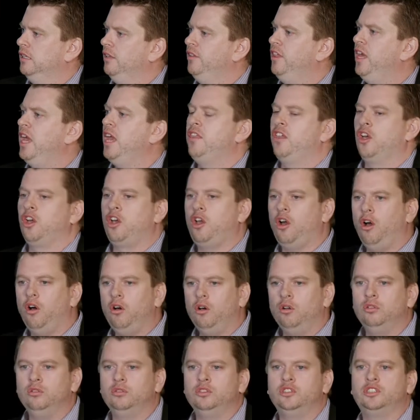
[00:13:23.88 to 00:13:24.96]
They're the
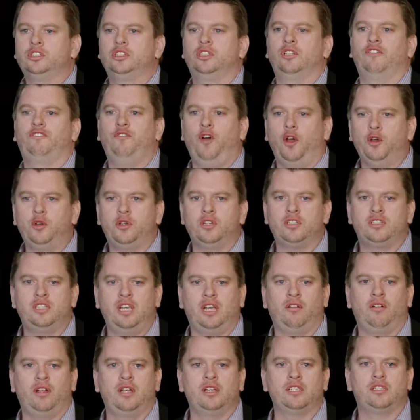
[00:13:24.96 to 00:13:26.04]
goals, the focus
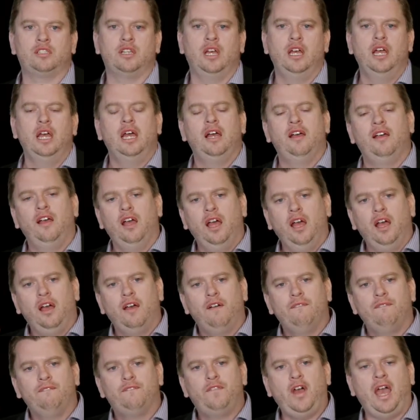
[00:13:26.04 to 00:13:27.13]
areas
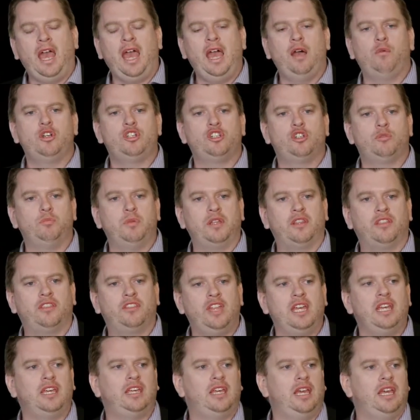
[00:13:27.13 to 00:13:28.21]
for how we should be
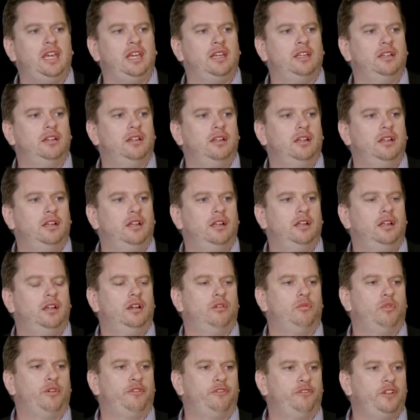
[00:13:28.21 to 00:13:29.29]
thinking,
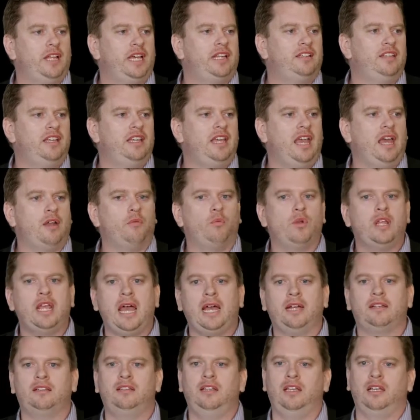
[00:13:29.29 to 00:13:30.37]
reflecting, and
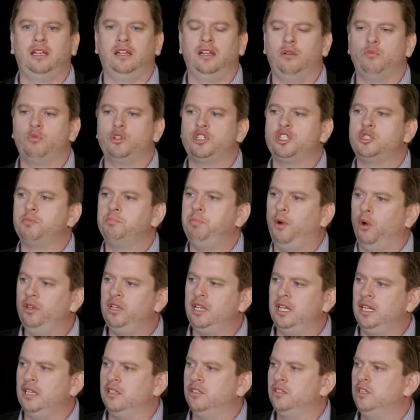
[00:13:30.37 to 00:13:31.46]
reacting,
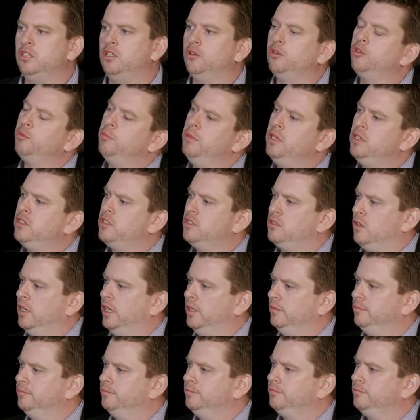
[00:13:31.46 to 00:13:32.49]
responding to youth ministry.